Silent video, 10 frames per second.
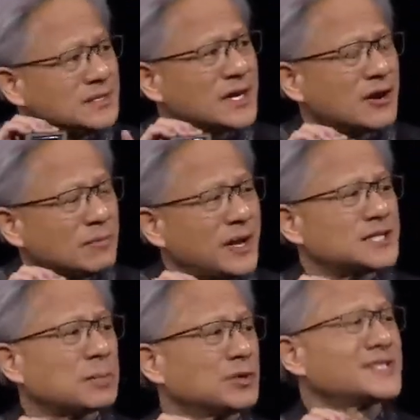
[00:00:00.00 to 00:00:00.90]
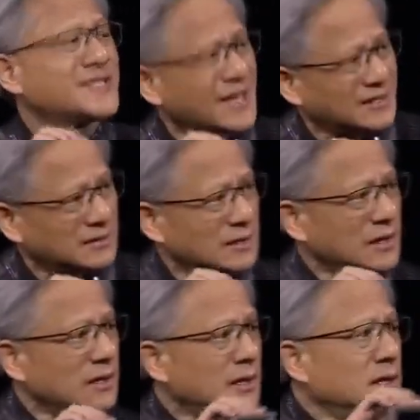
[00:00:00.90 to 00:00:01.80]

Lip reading: 10 terabytes per second,